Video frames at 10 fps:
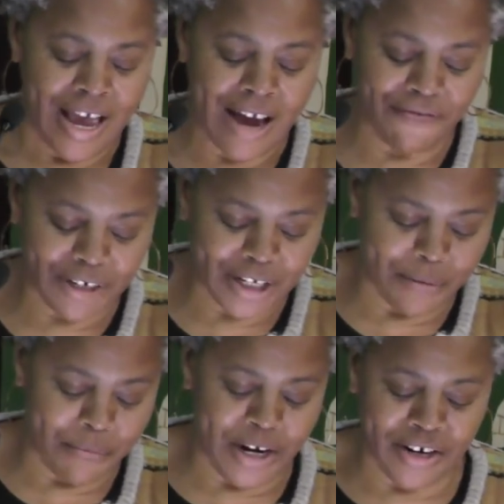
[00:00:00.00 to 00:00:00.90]
African
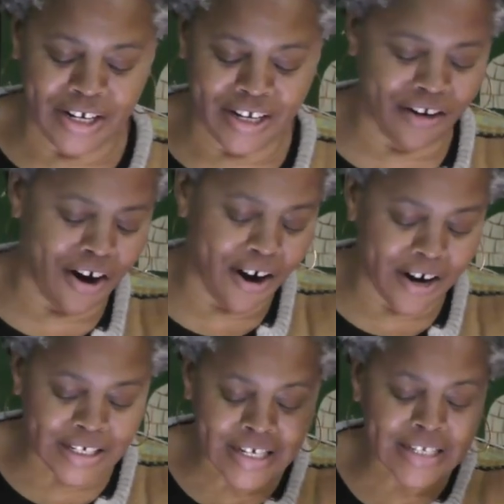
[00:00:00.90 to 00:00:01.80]
American
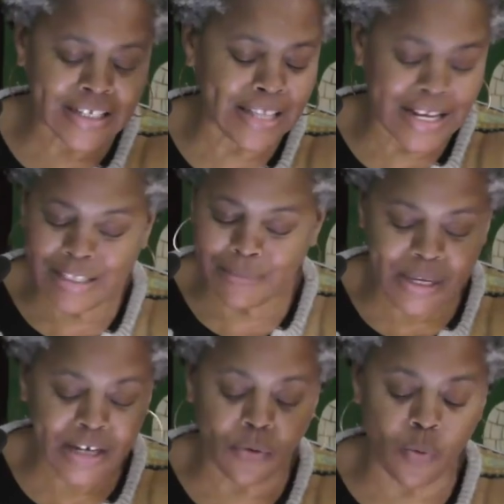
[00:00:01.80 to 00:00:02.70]
artist,
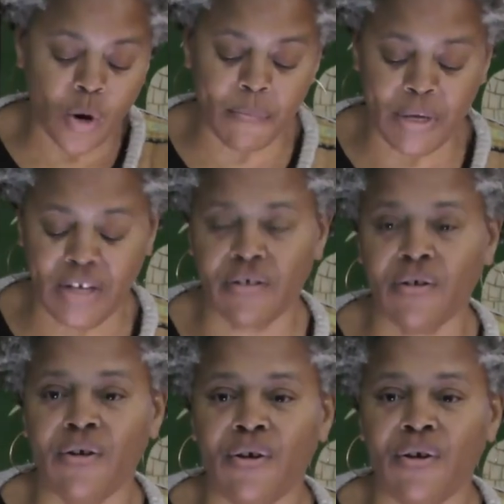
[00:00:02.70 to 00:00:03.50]
lesbian woman